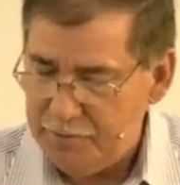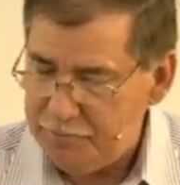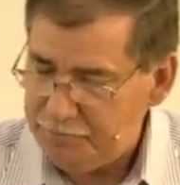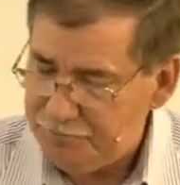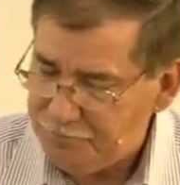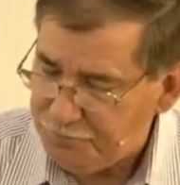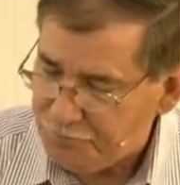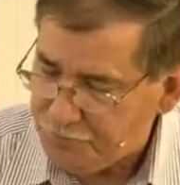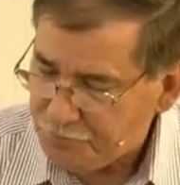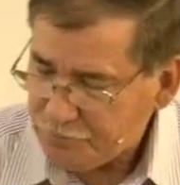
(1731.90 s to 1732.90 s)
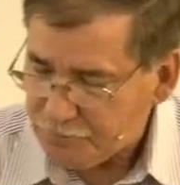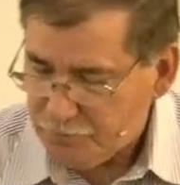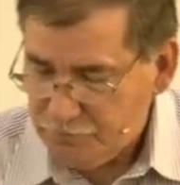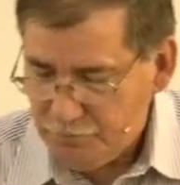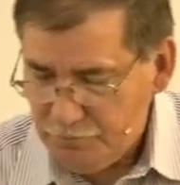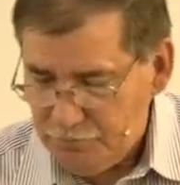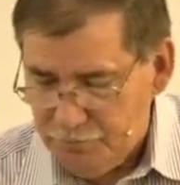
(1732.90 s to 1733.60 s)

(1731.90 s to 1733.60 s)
No one is speaking in this clip.